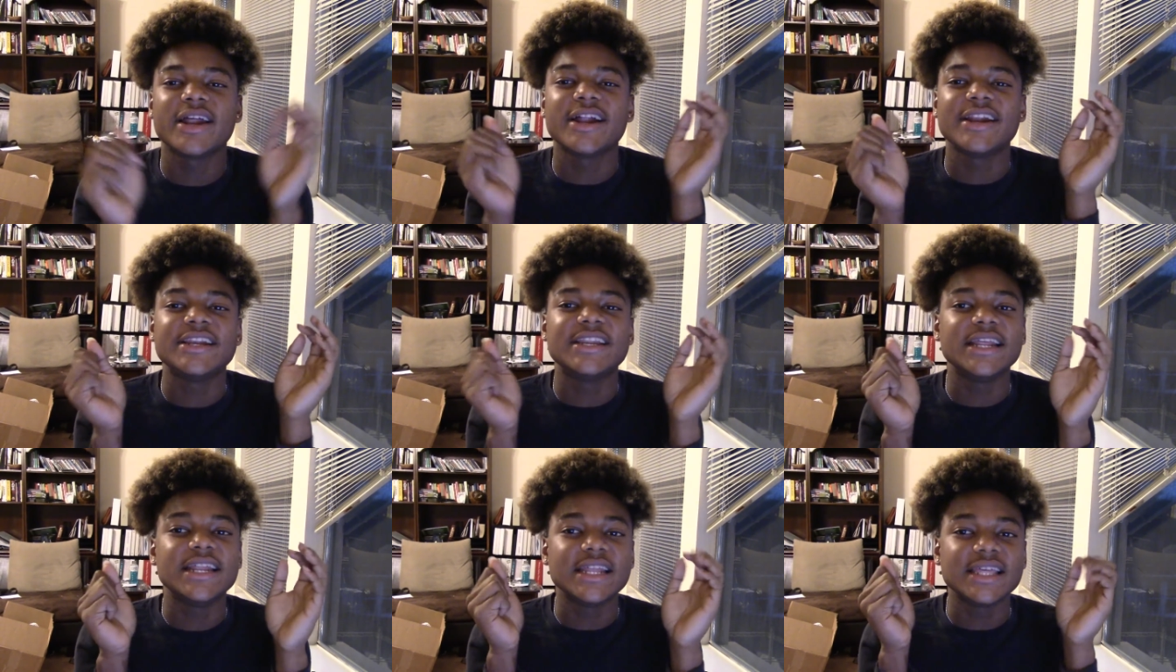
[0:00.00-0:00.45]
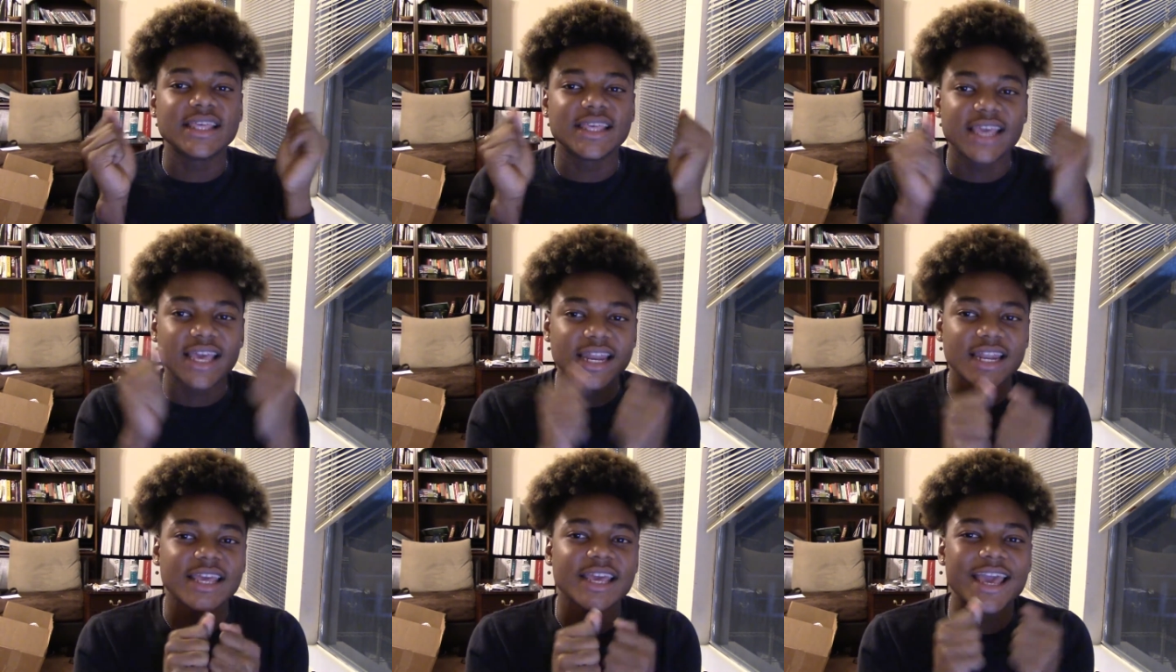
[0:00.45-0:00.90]
I didn't
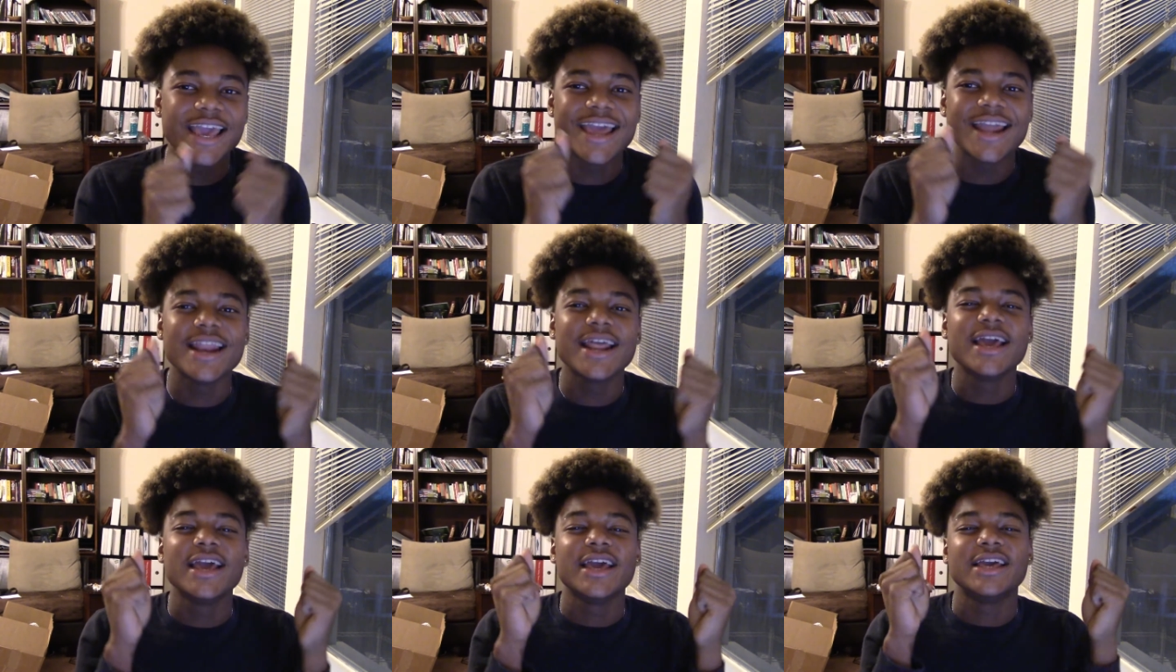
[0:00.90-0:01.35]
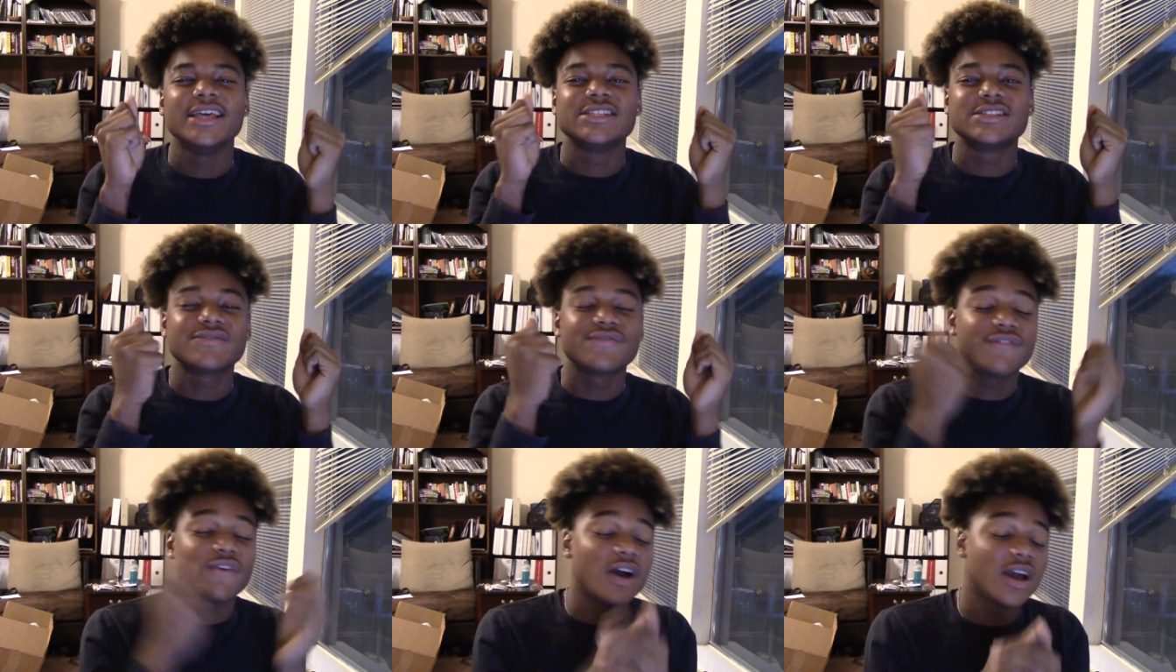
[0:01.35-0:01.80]
get it yet.
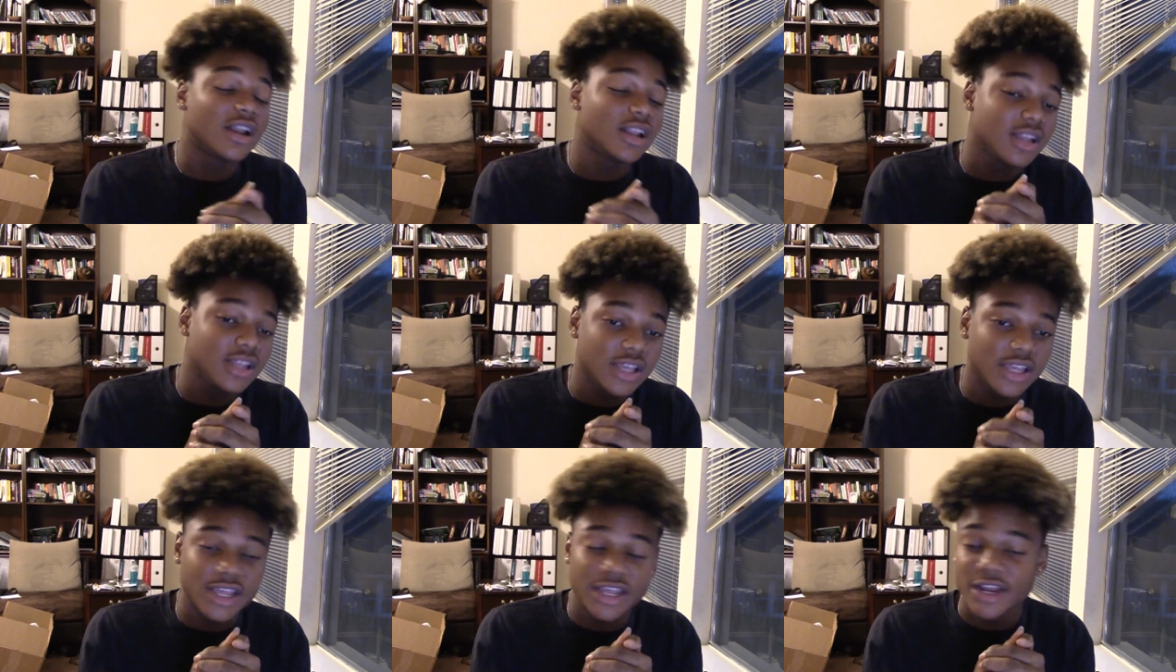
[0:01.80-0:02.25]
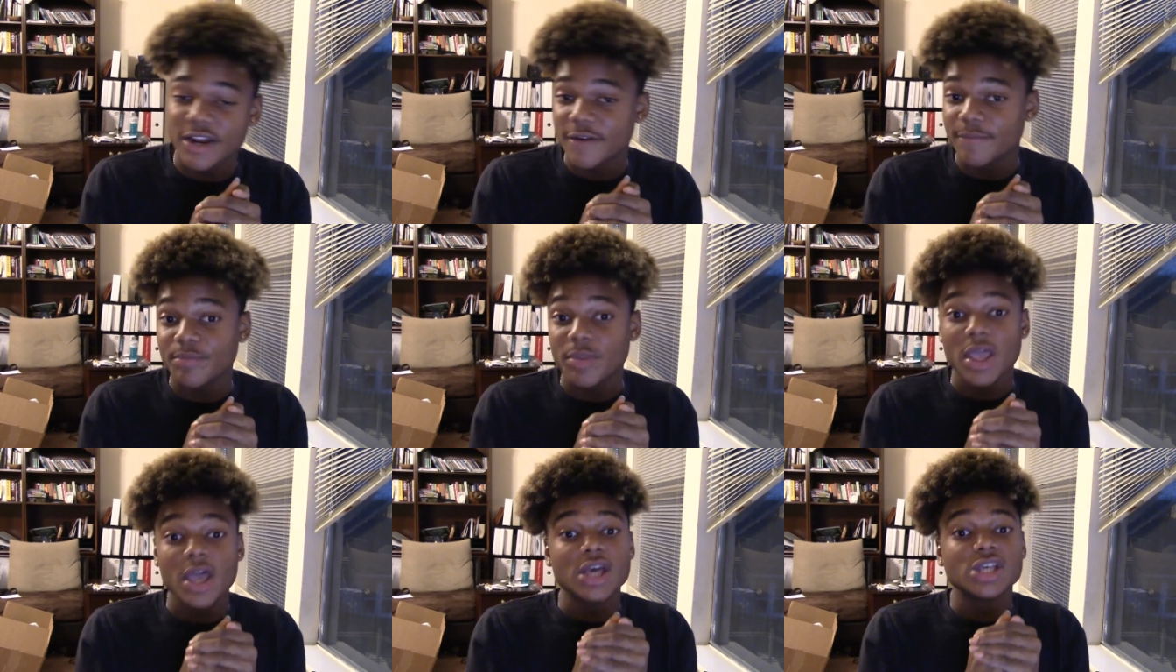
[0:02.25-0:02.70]
It's finally
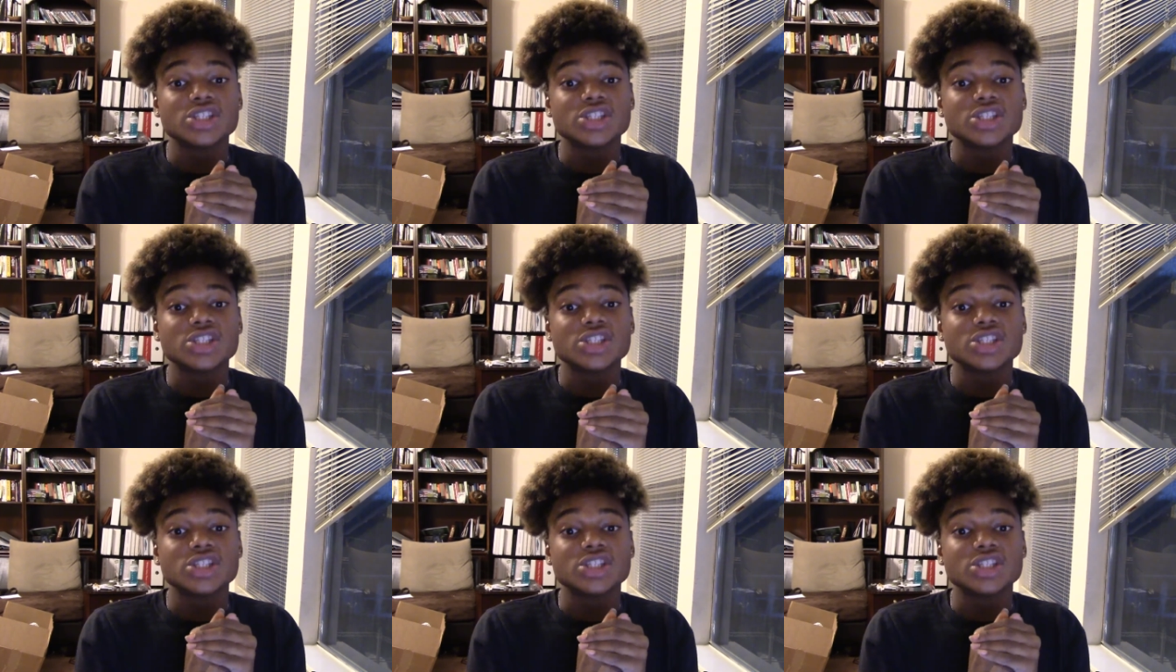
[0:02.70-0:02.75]
here.